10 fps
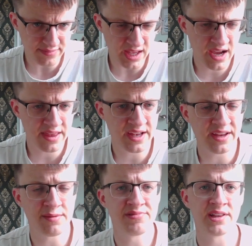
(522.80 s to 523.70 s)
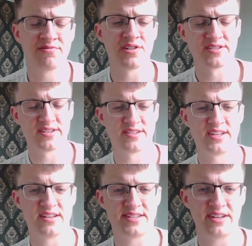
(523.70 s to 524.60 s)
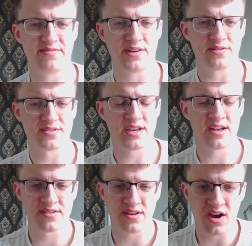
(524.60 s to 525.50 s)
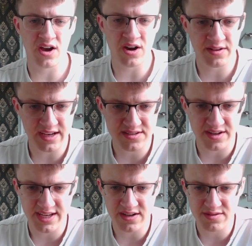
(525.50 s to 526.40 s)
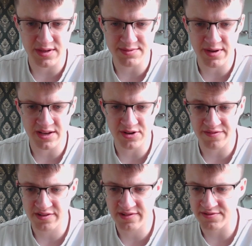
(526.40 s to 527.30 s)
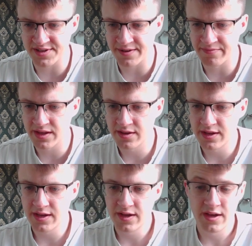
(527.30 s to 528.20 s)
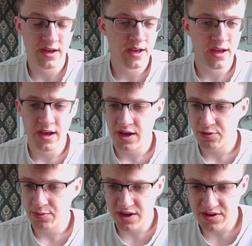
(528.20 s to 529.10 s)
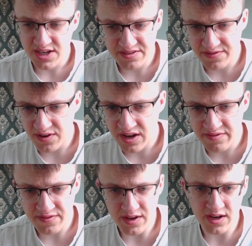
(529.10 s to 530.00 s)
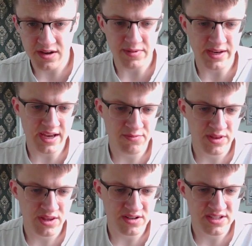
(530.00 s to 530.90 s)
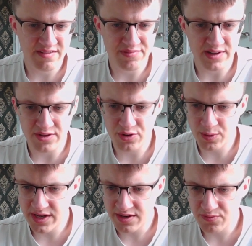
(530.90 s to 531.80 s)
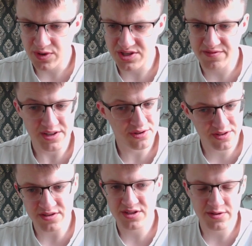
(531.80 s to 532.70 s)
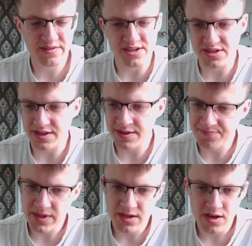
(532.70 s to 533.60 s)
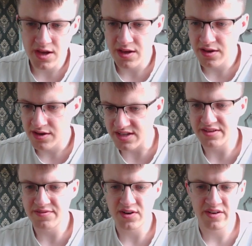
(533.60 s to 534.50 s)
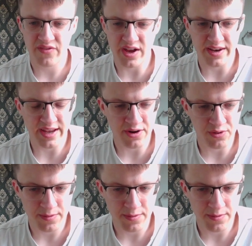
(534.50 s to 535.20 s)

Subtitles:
and then he can bring the rooks to the c and d files, and our kingside counterplay's barely got off the ground yet. We go knight g5, again with the idea of bringing the queen in, which Fischer does do eventually. Knight d5, and now